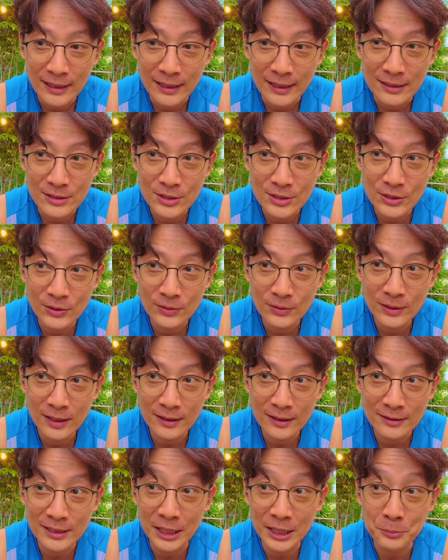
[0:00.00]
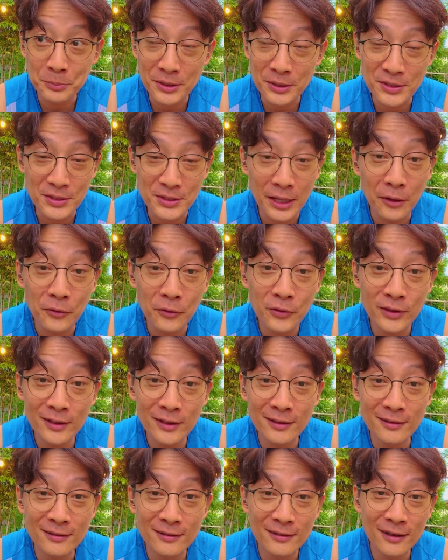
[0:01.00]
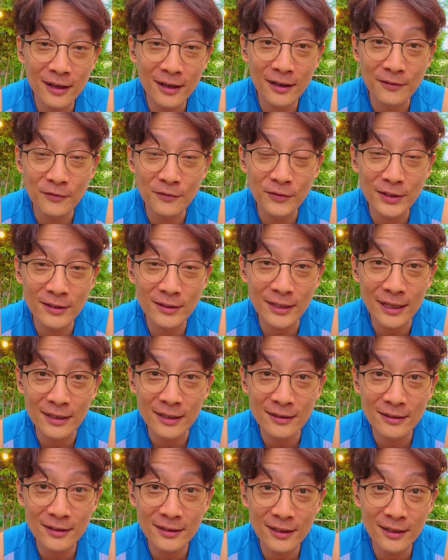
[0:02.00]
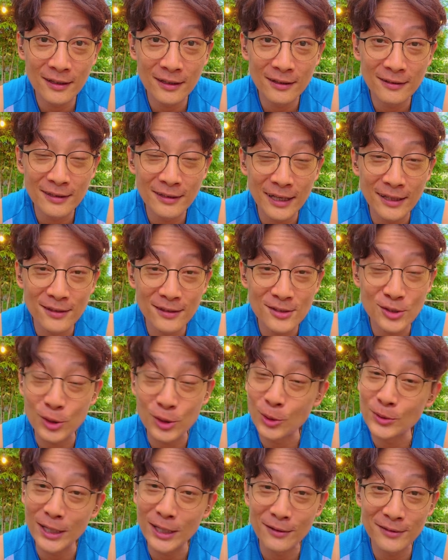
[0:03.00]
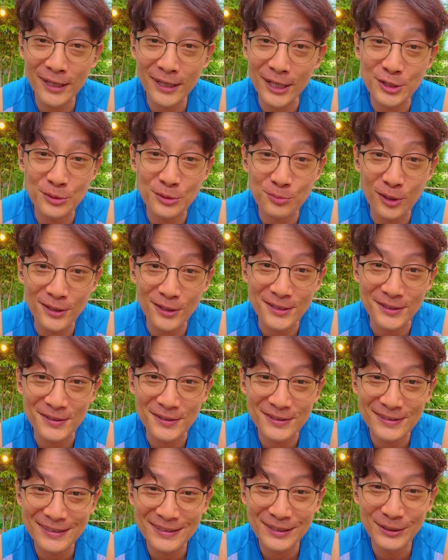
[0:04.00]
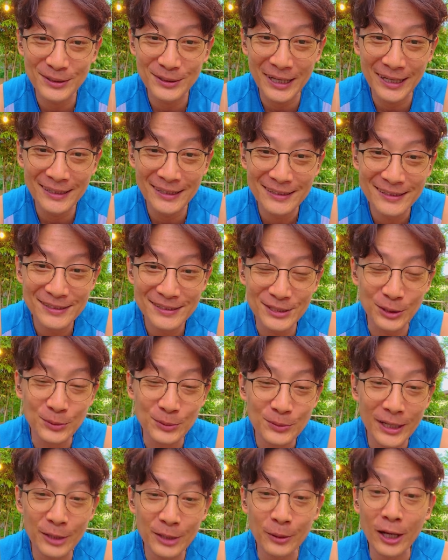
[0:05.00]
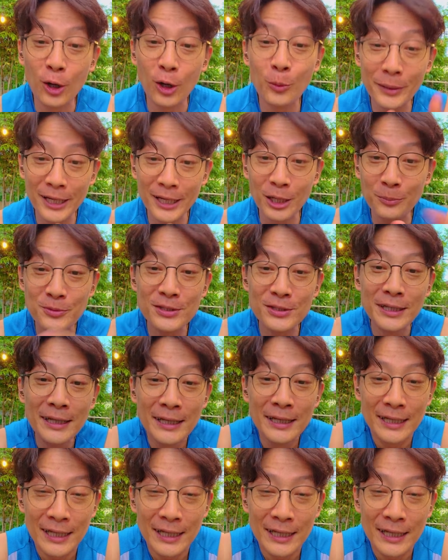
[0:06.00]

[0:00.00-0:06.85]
and to keep us healthy and fit and slow down the aging process. Okay. So anyway, I hope it helps.